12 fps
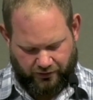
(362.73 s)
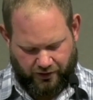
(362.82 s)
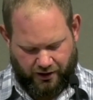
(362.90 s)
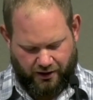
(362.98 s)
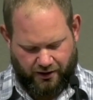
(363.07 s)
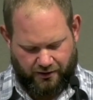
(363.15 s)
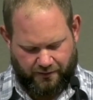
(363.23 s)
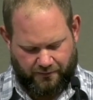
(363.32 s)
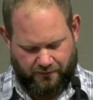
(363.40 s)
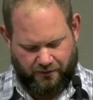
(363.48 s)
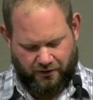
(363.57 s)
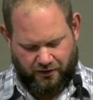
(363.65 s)
uh,
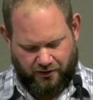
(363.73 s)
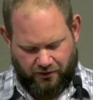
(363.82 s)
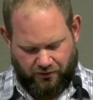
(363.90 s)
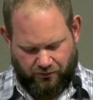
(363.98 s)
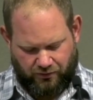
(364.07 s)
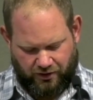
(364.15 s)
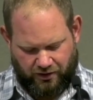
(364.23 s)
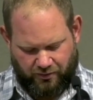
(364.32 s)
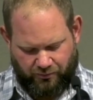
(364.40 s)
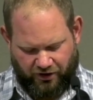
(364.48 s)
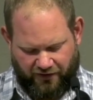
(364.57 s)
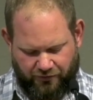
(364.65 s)

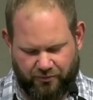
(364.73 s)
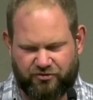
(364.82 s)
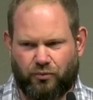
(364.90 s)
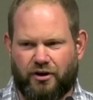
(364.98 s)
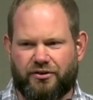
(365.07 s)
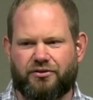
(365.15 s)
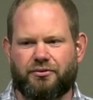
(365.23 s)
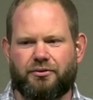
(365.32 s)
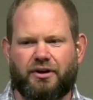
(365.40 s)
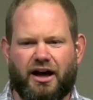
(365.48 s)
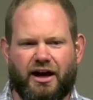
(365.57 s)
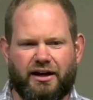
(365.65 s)
in Proverbs 1 through
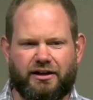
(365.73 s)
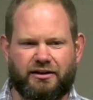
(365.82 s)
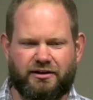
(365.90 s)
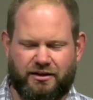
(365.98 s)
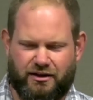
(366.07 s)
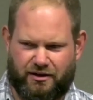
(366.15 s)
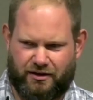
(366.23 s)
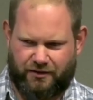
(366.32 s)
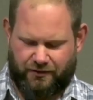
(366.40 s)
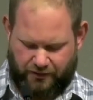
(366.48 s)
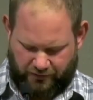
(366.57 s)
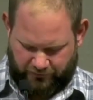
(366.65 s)
9, uh,
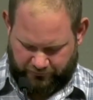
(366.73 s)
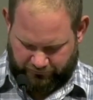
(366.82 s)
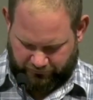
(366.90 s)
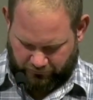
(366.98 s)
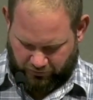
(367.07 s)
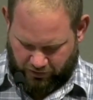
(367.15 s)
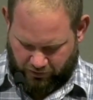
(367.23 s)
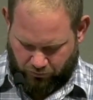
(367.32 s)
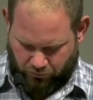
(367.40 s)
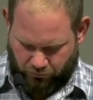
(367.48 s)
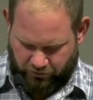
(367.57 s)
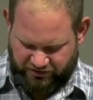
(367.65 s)
of uh,
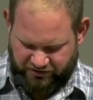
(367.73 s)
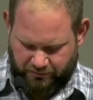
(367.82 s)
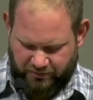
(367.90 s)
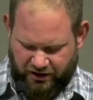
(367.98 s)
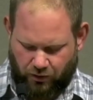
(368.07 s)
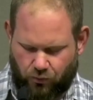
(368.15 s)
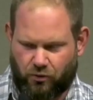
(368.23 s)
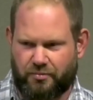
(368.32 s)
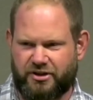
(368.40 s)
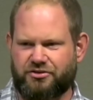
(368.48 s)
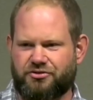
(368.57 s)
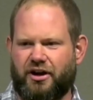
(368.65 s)
wisdom being a
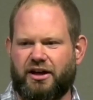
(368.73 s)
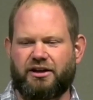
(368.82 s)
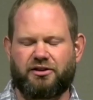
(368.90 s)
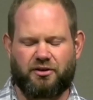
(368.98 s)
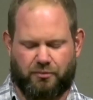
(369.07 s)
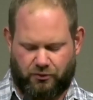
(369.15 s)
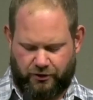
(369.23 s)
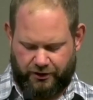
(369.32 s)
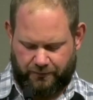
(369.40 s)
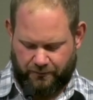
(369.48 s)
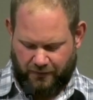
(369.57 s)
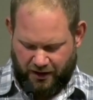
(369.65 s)
woman training the
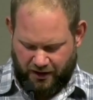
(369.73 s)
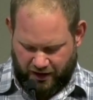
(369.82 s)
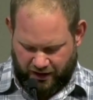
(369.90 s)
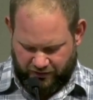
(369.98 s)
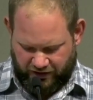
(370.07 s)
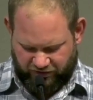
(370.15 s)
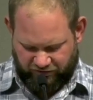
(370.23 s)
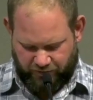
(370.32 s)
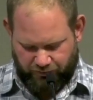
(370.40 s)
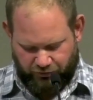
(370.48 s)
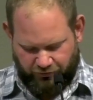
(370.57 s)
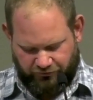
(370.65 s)
boy. And then as we
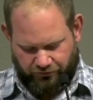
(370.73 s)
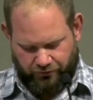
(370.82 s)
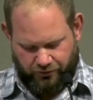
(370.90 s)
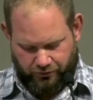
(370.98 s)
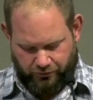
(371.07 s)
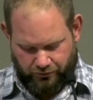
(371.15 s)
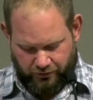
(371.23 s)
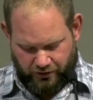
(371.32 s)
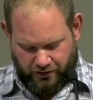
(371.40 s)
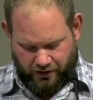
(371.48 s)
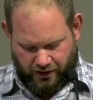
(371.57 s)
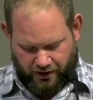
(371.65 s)
move through,
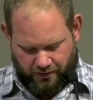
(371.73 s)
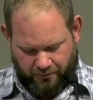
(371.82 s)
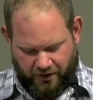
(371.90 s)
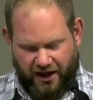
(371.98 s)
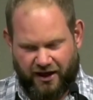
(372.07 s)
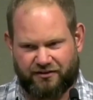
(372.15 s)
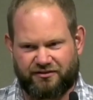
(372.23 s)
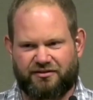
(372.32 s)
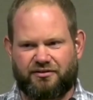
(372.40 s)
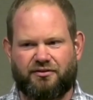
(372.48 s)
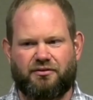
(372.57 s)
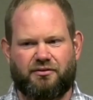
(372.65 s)
um,
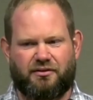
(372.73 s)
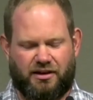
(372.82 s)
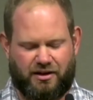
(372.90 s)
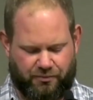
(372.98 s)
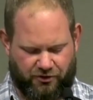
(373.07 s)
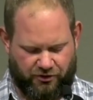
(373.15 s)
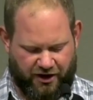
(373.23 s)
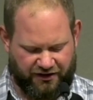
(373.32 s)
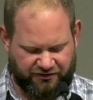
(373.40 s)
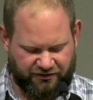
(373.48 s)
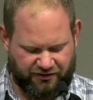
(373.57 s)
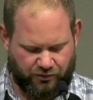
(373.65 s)
as he
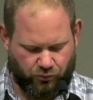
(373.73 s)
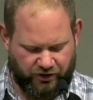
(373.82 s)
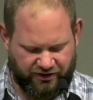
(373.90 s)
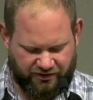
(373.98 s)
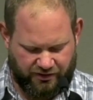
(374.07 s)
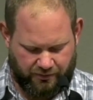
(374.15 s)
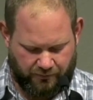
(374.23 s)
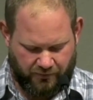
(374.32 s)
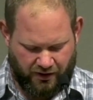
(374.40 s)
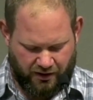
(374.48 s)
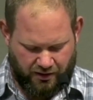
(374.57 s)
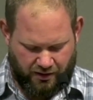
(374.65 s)
progresses in wisdom,
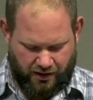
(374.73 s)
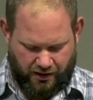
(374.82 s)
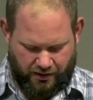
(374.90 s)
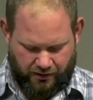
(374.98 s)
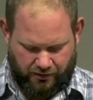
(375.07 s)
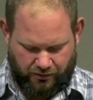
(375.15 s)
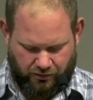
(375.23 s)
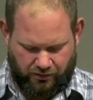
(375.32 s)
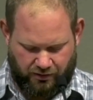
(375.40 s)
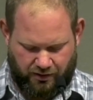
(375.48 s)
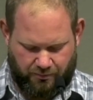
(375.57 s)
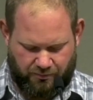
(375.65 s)
uh,
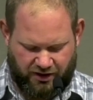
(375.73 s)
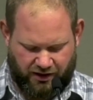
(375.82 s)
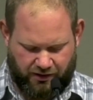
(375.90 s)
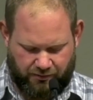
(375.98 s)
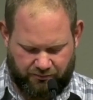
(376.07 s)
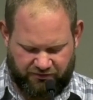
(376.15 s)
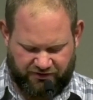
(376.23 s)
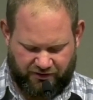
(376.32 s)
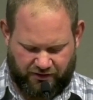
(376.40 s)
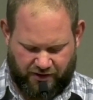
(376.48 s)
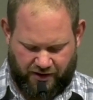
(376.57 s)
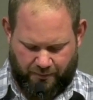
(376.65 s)
it becomes
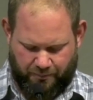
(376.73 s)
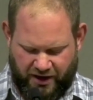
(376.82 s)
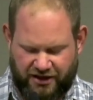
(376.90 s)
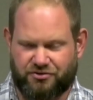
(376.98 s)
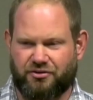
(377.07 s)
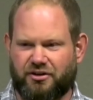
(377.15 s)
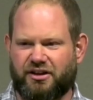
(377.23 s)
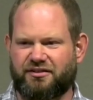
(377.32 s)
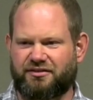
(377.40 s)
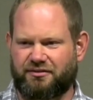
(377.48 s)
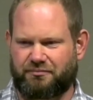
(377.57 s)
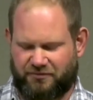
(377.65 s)
a
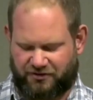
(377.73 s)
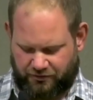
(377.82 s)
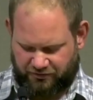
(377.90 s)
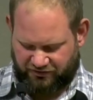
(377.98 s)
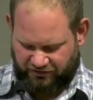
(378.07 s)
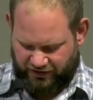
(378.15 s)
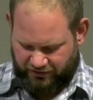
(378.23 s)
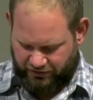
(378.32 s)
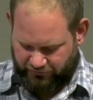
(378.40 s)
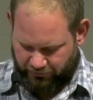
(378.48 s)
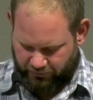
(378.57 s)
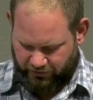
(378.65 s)
patroness, so a slightly
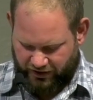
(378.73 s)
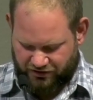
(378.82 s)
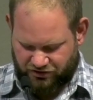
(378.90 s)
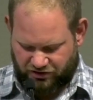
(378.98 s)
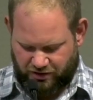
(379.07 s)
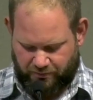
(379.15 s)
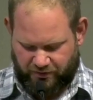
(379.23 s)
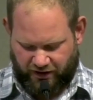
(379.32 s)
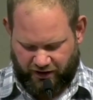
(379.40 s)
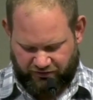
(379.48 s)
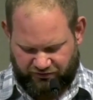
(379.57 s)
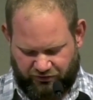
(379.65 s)
different relationship
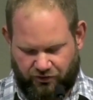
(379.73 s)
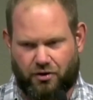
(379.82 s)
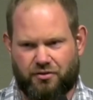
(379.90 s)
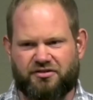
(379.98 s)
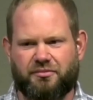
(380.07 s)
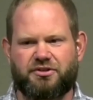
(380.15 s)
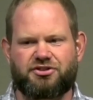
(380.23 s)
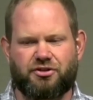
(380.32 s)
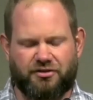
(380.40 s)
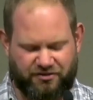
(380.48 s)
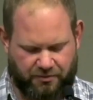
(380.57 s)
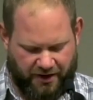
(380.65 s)
as grows and
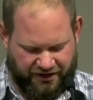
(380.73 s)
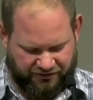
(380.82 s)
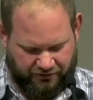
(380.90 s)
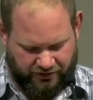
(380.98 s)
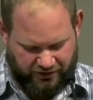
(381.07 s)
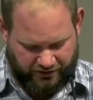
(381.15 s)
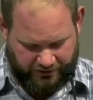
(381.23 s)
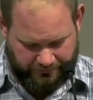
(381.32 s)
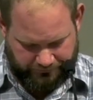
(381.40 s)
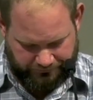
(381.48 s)
matures in masculinity